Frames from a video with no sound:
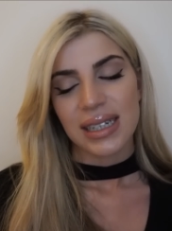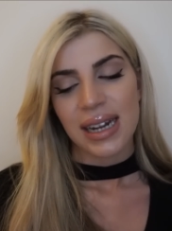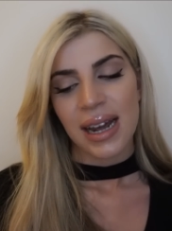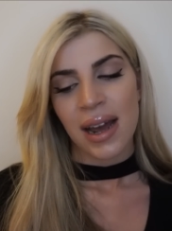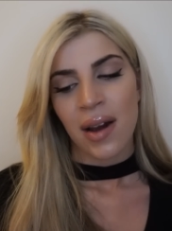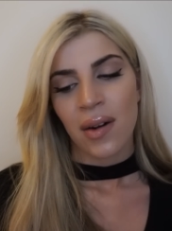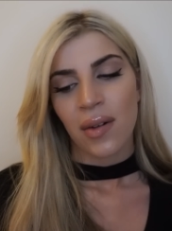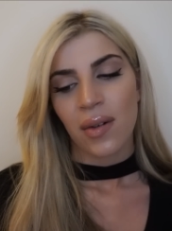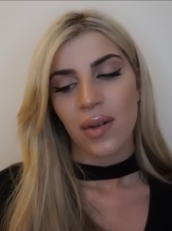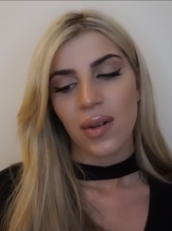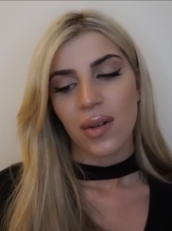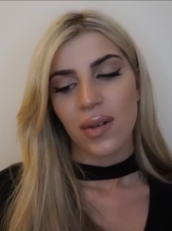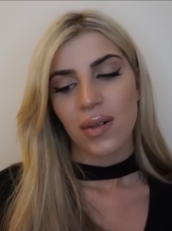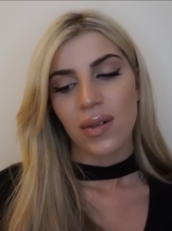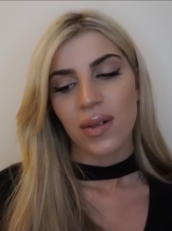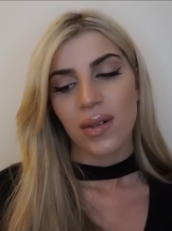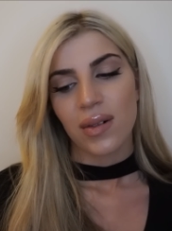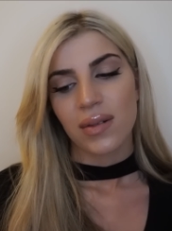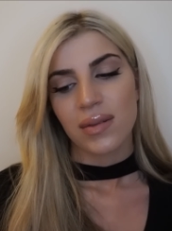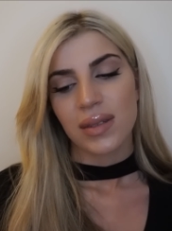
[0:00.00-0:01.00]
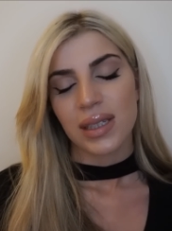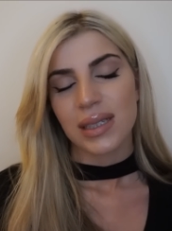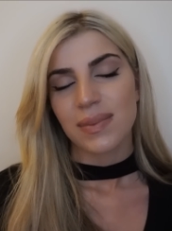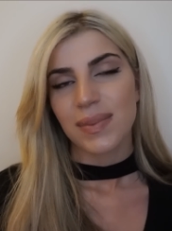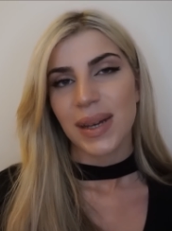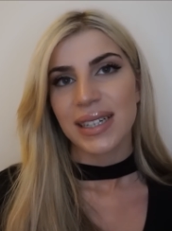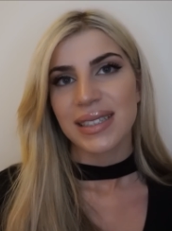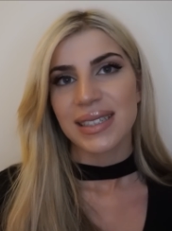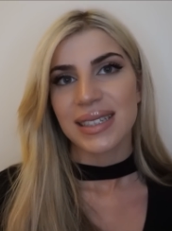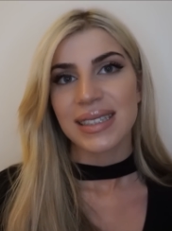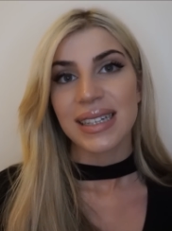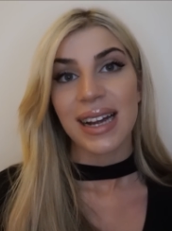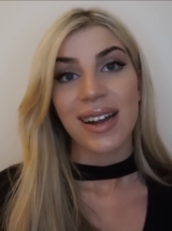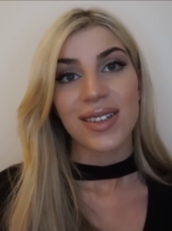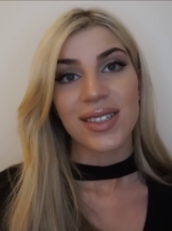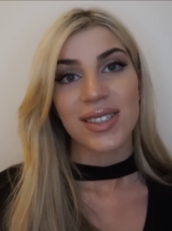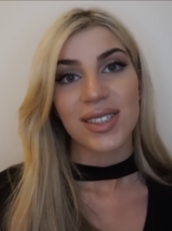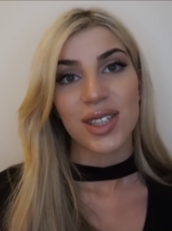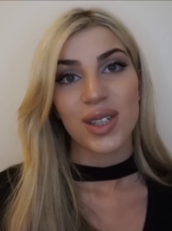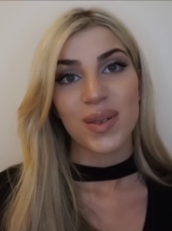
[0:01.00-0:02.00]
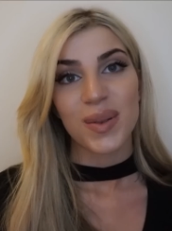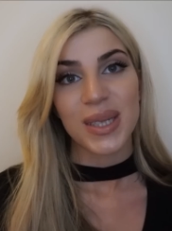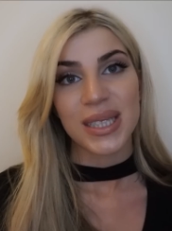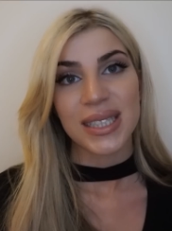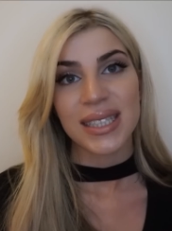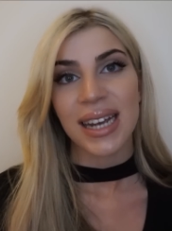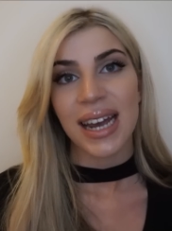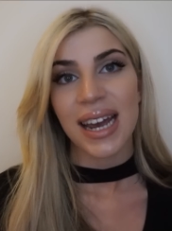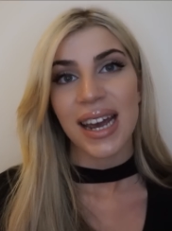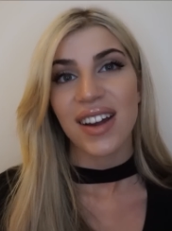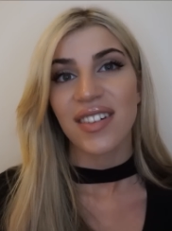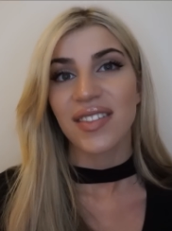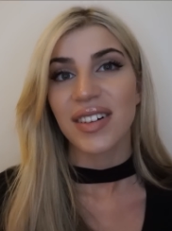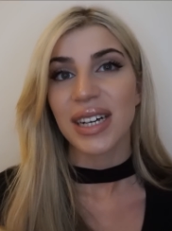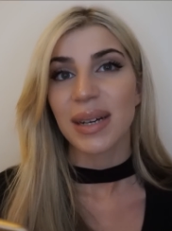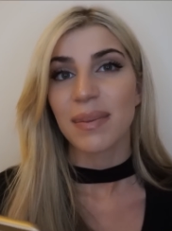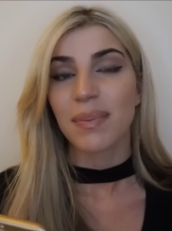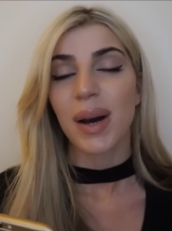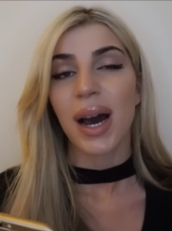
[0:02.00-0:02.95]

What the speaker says: Now this makes it sound super scary,